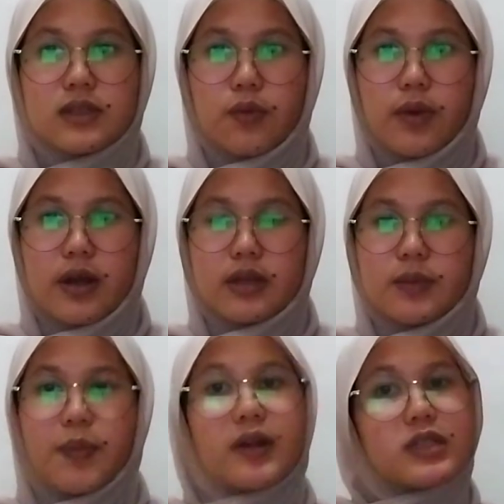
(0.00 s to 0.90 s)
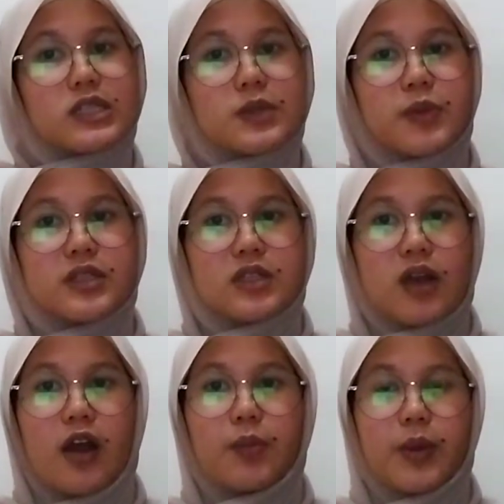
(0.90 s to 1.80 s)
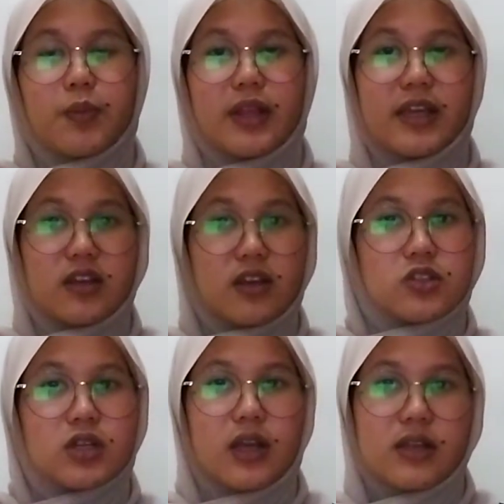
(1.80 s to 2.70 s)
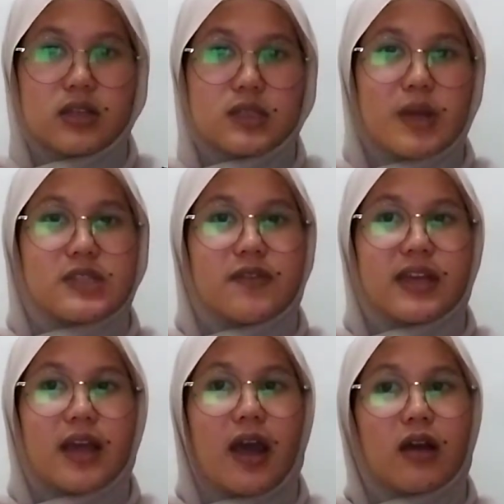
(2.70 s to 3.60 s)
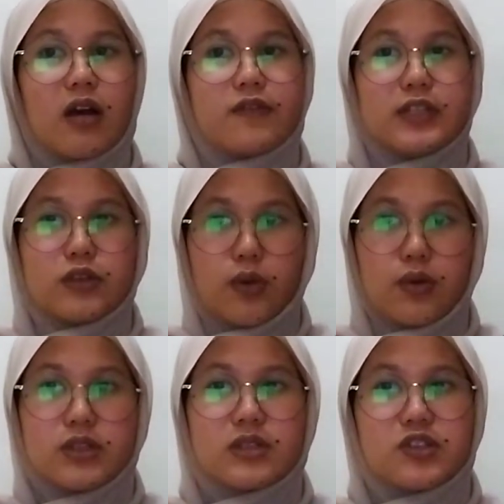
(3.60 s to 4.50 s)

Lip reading: where the participants are people engaged in a specific act of discourse,